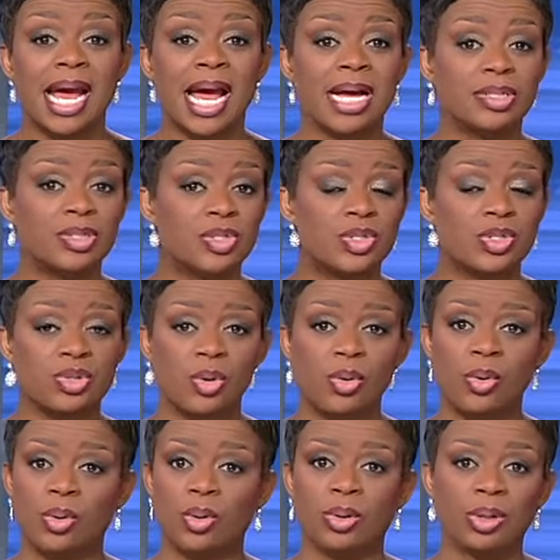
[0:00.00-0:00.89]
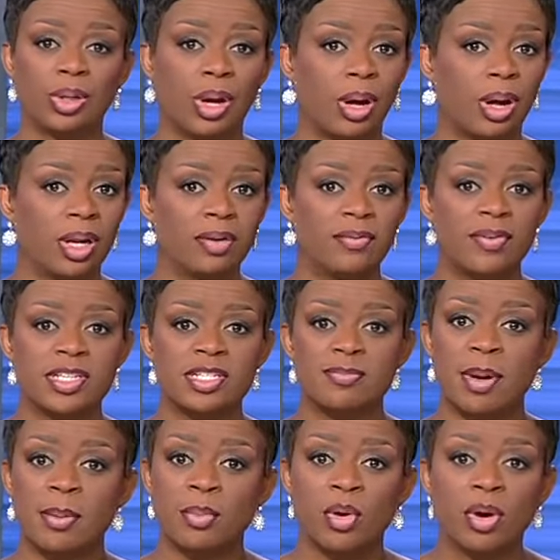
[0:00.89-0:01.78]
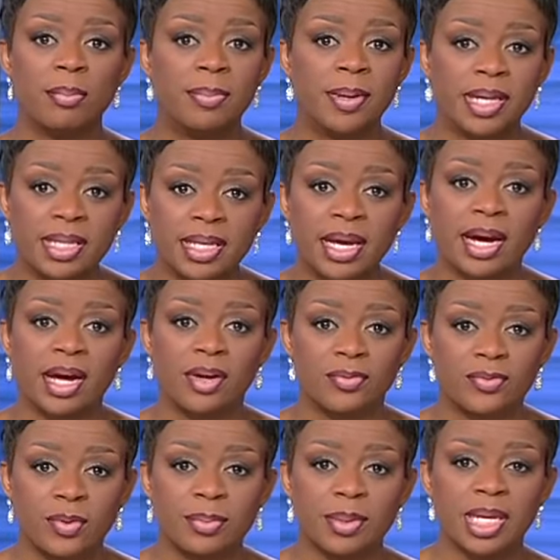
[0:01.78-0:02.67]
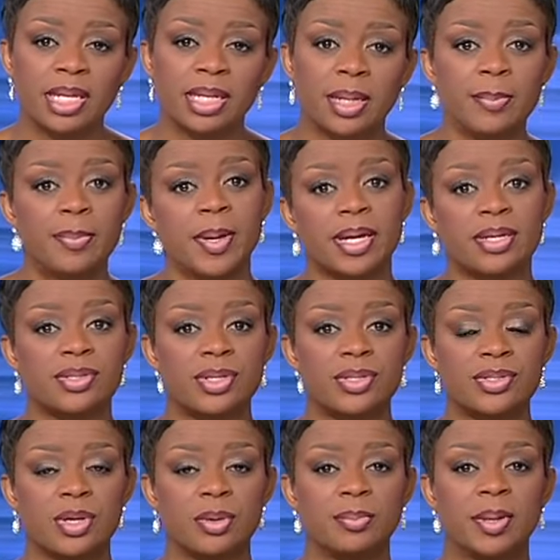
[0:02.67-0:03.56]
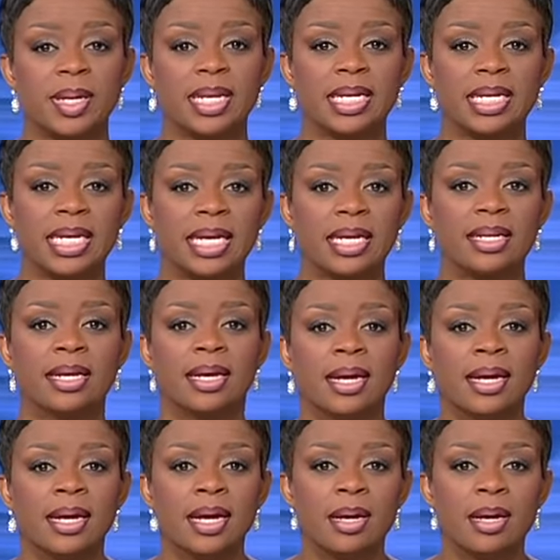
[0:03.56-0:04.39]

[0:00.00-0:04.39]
and stole all of his memorabilia from the Olympics he's competed in